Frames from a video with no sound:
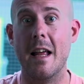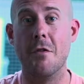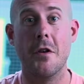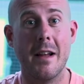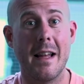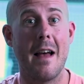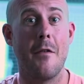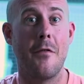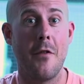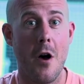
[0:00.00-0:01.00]
If you could get a
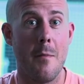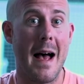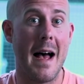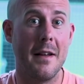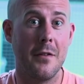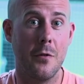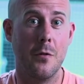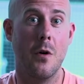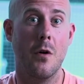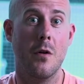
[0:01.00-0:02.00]
firm
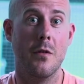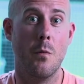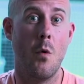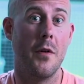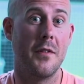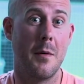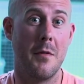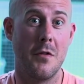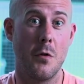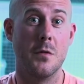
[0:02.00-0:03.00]
handle on what some
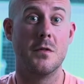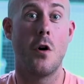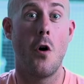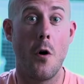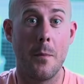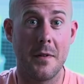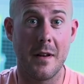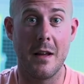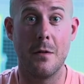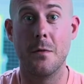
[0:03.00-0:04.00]
of your top
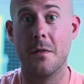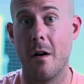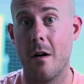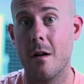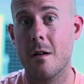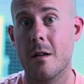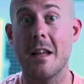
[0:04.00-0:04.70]
skills are,